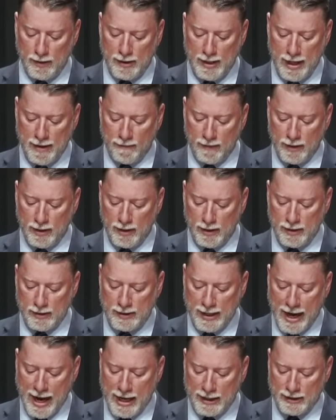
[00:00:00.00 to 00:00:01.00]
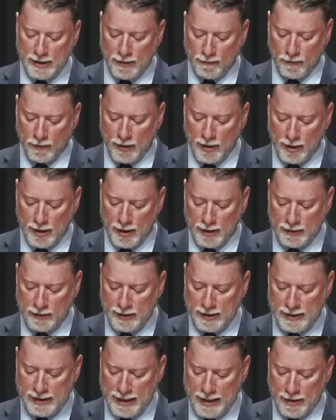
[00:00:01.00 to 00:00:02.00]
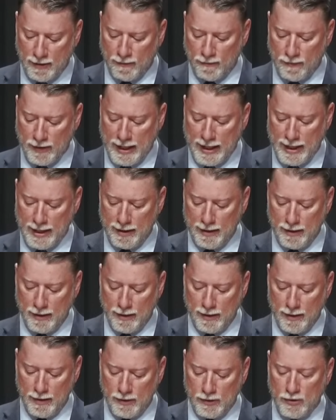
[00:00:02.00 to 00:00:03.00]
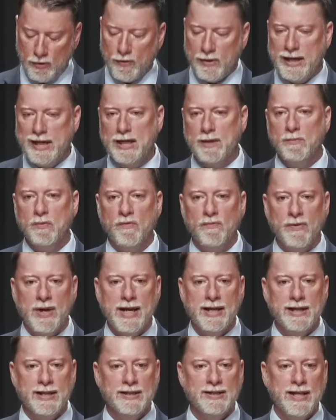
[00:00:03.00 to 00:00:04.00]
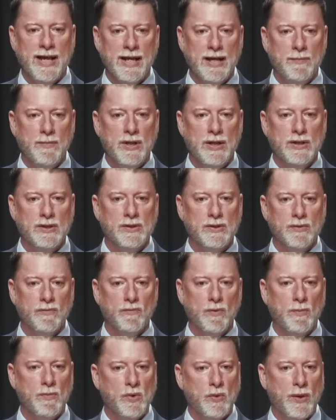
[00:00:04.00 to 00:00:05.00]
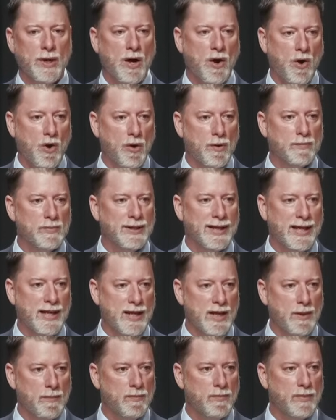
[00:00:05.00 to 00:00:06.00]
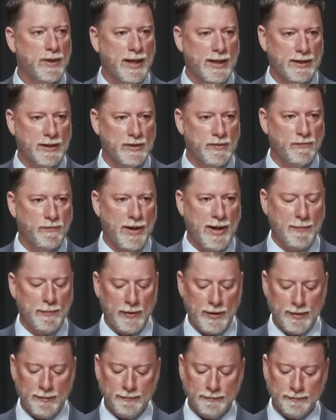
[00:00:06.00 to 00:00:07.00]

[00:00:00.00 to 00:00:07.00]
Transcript: David is asking for God to intervene so that he can prevent his enemies from doing harm to him and his family.